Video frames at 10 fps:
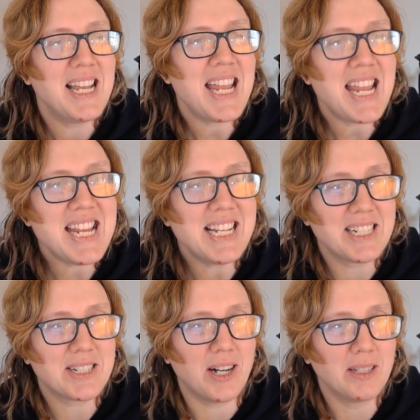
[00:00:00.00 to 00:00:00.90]
8 in
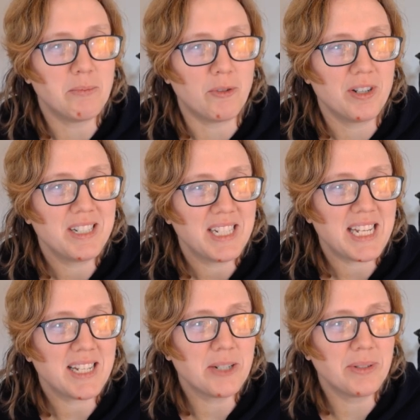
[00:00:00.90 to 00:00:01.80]
column 1
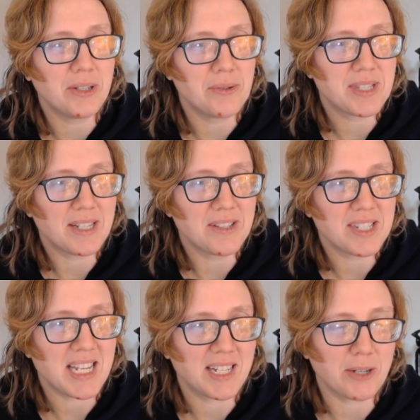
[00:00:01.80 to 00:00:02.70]
can't go in those cells,
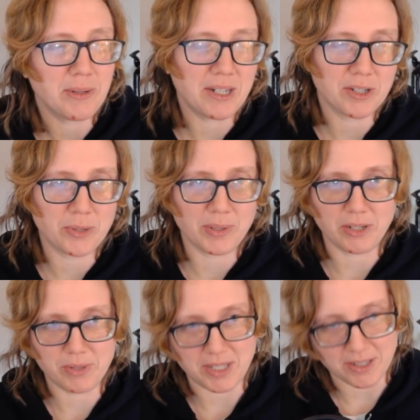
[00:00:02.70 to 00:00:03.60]
can't go here, so it
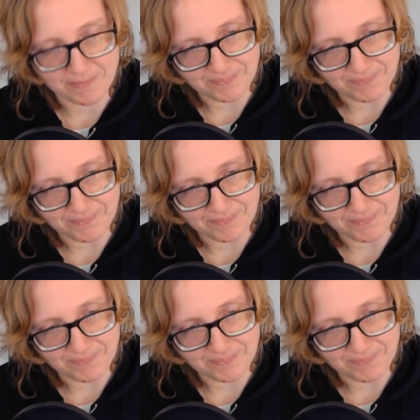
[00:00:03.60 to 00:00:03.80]
goes here.